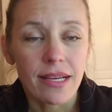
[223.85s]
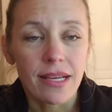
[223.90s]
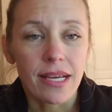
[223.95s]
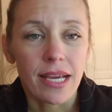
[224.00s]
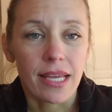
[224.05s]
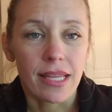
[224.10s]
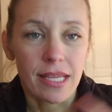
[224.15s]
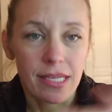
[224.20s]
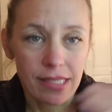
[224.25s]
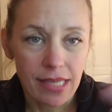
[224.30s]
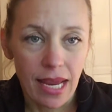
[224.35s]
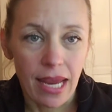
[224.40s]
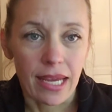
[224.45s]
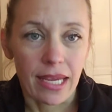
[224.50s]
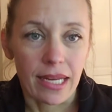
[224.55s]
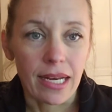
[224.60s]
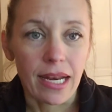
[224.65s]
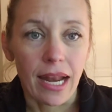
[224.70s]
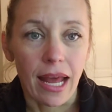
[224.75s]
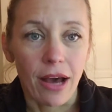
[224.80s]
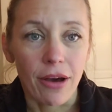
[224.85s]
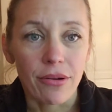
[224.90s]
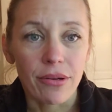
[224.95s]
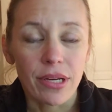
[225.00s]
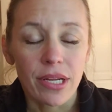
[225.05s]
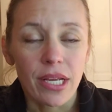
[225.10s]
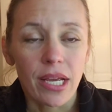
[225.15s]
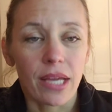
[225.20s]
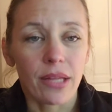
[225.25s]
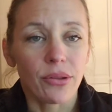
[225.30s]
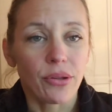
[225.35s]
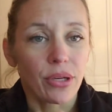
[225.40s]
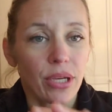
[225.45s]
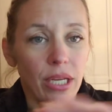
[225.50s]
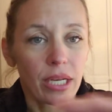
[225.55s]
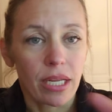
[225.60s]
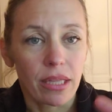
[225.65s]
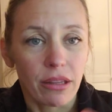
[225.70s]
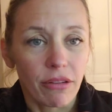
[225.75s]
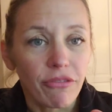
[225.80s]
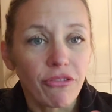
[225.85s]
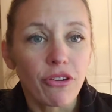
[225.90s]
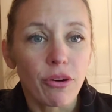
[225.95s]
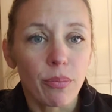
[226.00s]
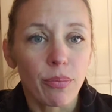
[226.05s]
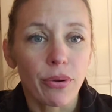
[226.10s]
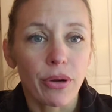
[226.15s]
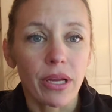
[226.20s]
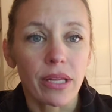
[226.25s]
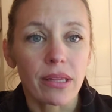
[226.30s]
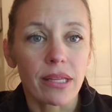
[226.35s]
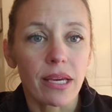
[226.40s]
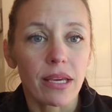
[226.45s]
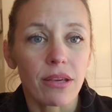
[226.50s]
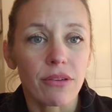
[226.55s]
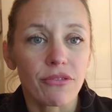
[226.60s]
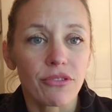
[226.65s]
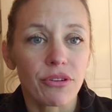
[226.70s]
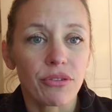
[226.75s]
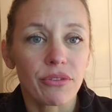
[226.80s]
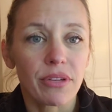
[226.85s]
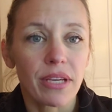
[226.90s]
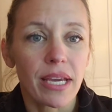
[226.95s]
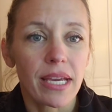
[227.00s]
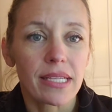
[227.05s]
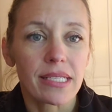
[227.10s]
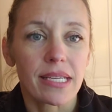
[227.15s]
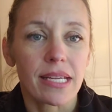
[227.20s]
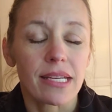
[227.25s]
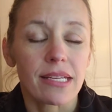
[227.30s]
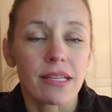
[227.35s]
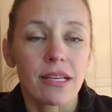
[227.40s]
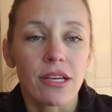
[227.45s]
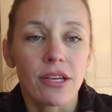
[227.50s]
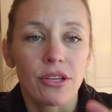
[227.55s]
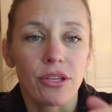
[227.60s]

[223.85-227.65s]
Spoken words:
and then taking it out and looking at the footprint that you've created.